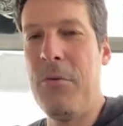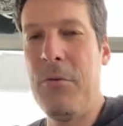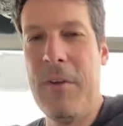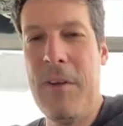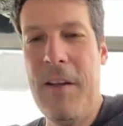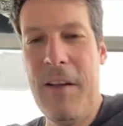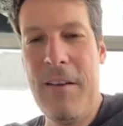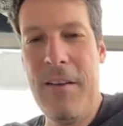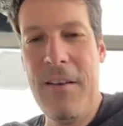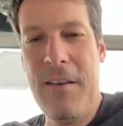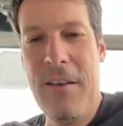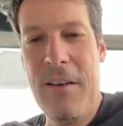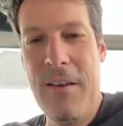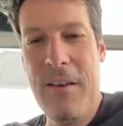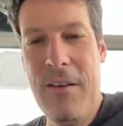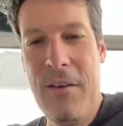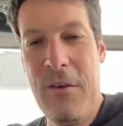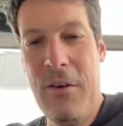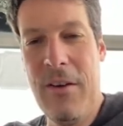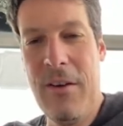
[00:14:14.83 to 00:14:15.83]
said,
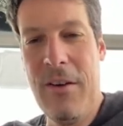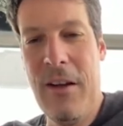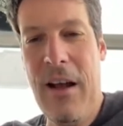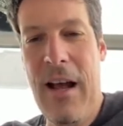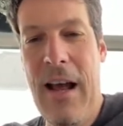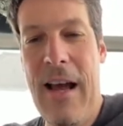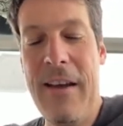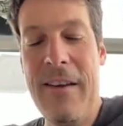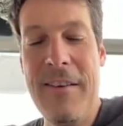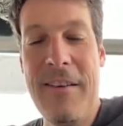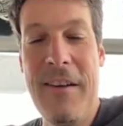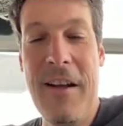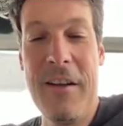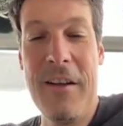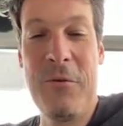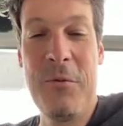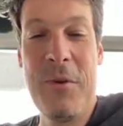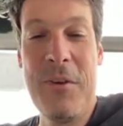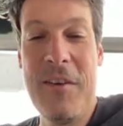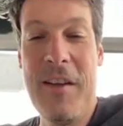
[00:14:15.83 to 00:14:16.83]
I start
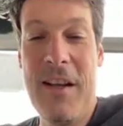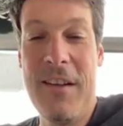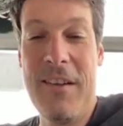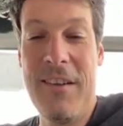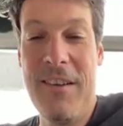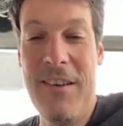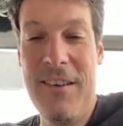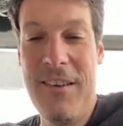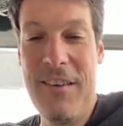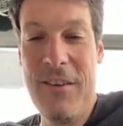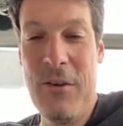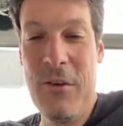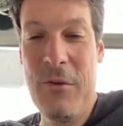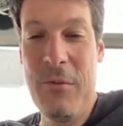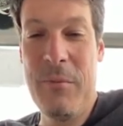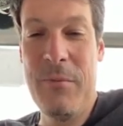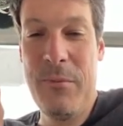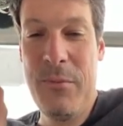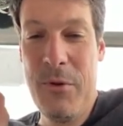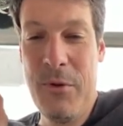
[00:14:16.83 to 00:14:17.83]
with that. The
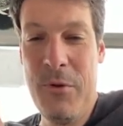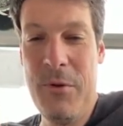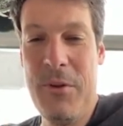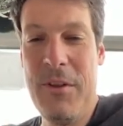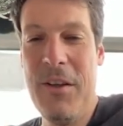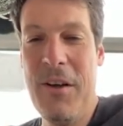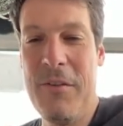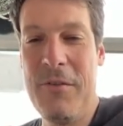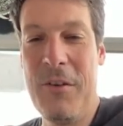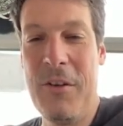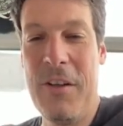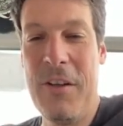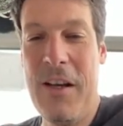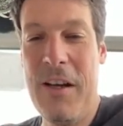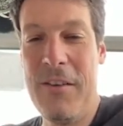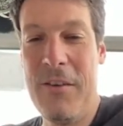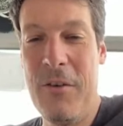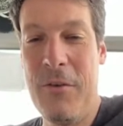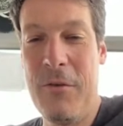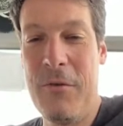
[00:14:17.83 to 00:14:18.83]
beauty of the
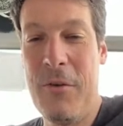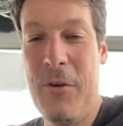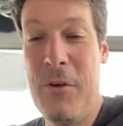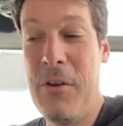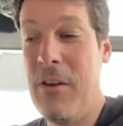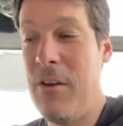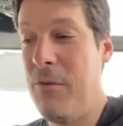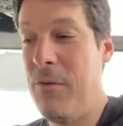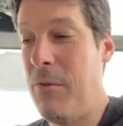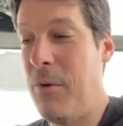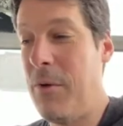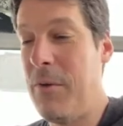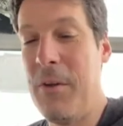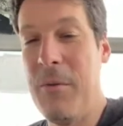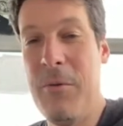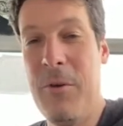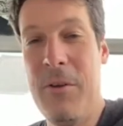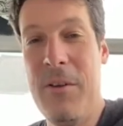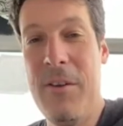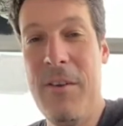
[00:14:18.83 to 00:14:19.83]
Knight of the Round
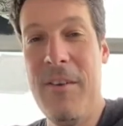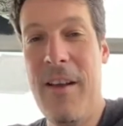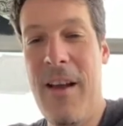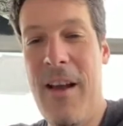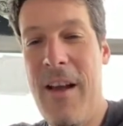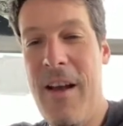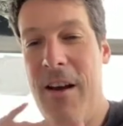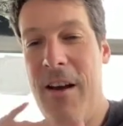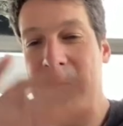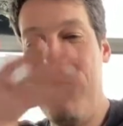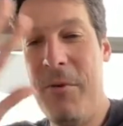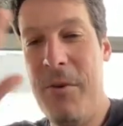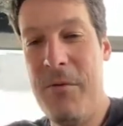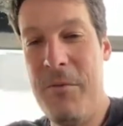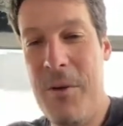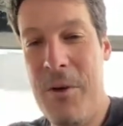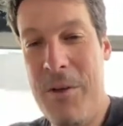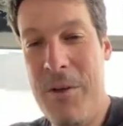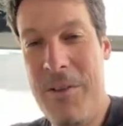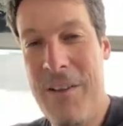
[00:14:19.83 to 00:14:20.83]
Table is
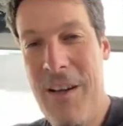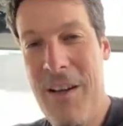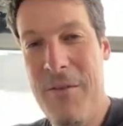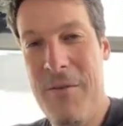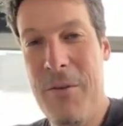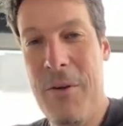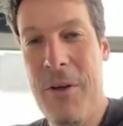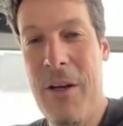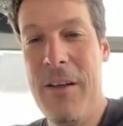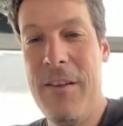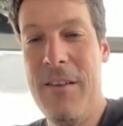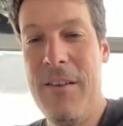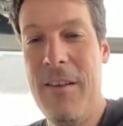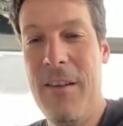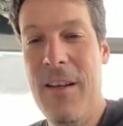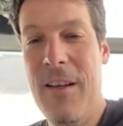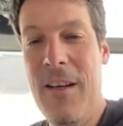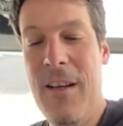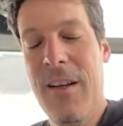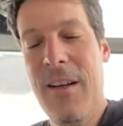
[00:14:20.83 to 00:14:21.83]
everyone have an idea.
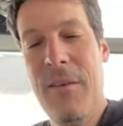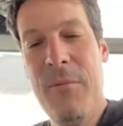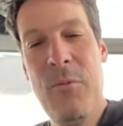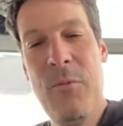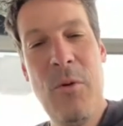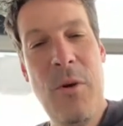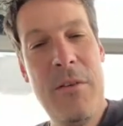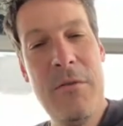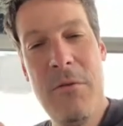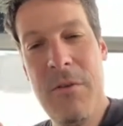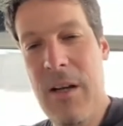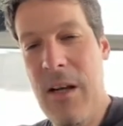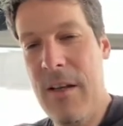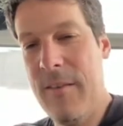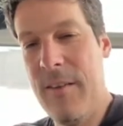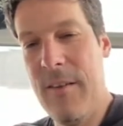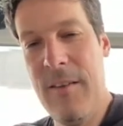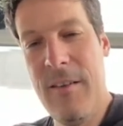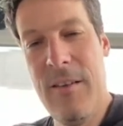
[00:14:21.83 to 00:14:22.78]
Murano glasses,